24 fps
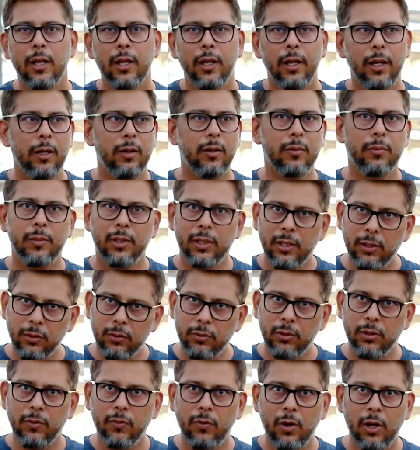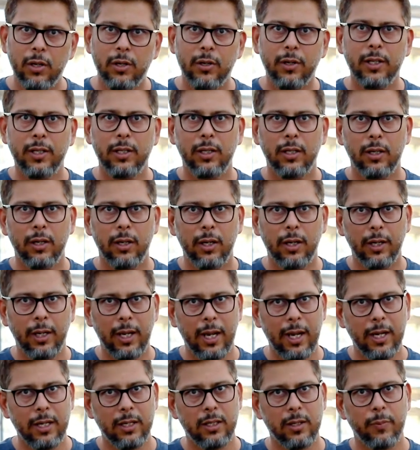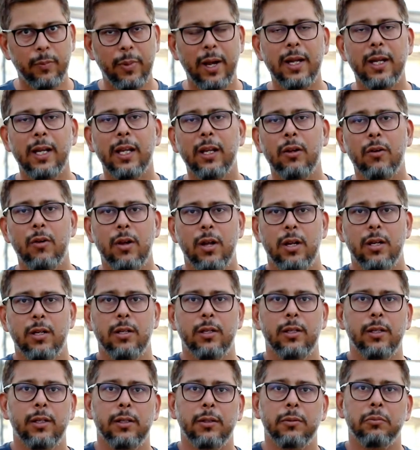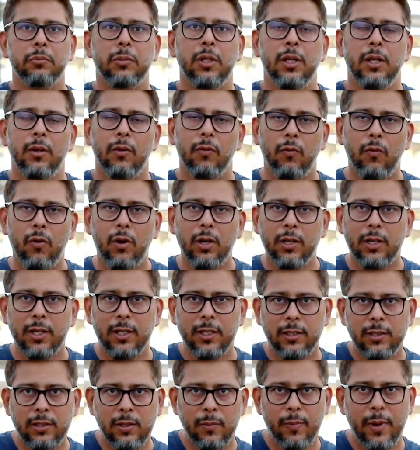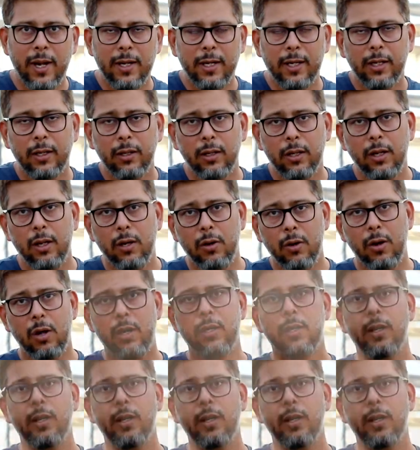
But a good watering, again depending on water is depending a lot